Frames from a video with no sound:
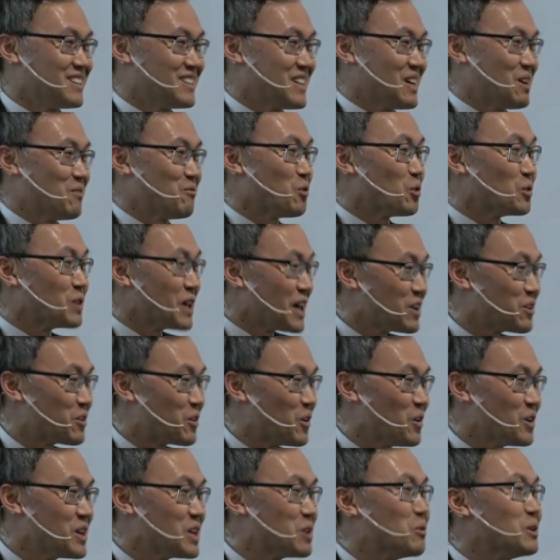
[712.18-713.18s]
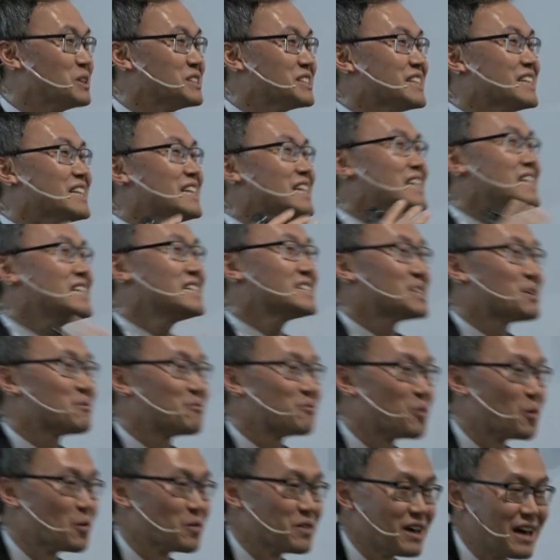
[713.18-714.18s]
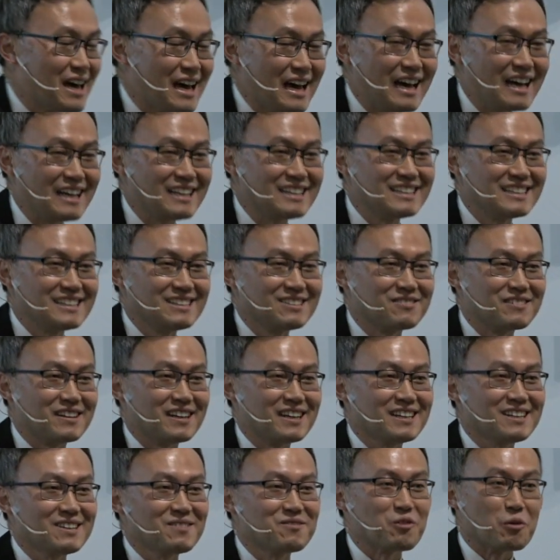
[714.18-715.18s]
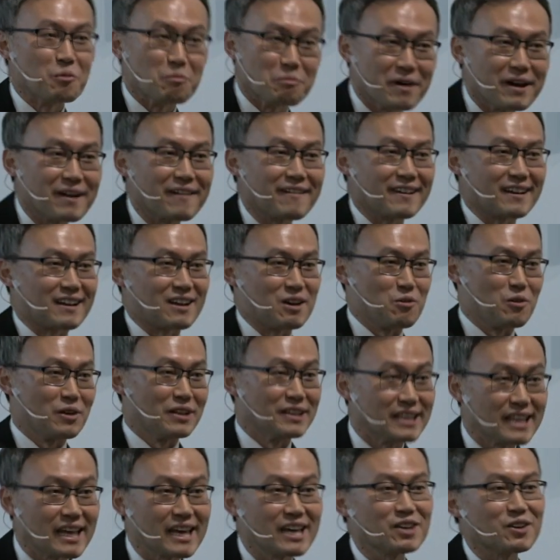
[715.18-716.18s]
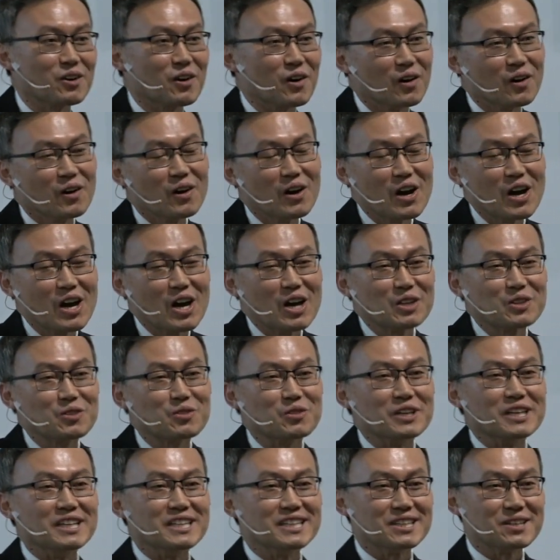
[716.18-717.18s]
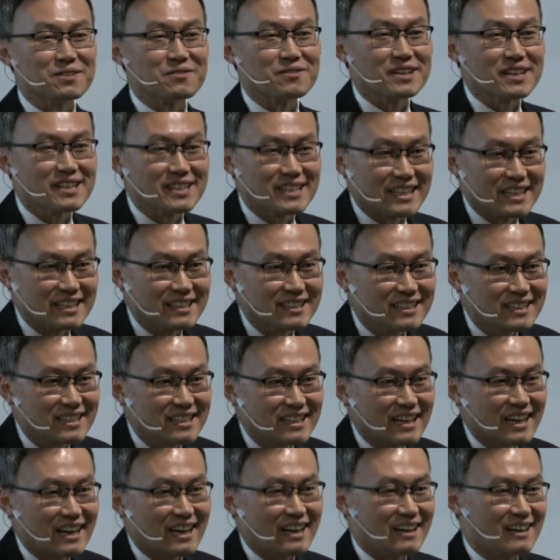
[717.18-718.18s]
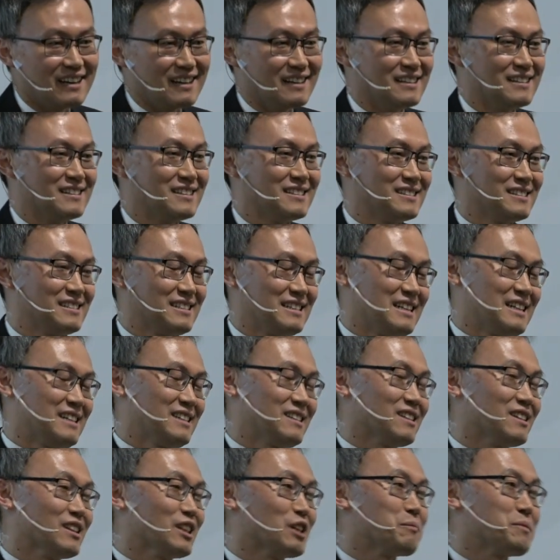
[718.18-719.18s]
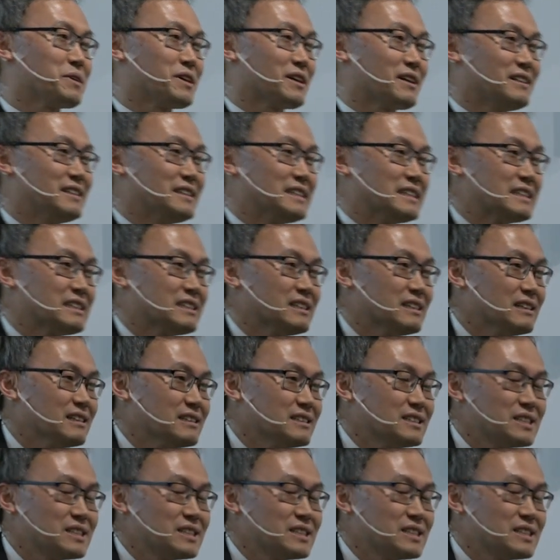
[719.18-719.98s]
yeah, for NATO, it was easy for that, right, for America or NATO to intervene in uh, the Libyan the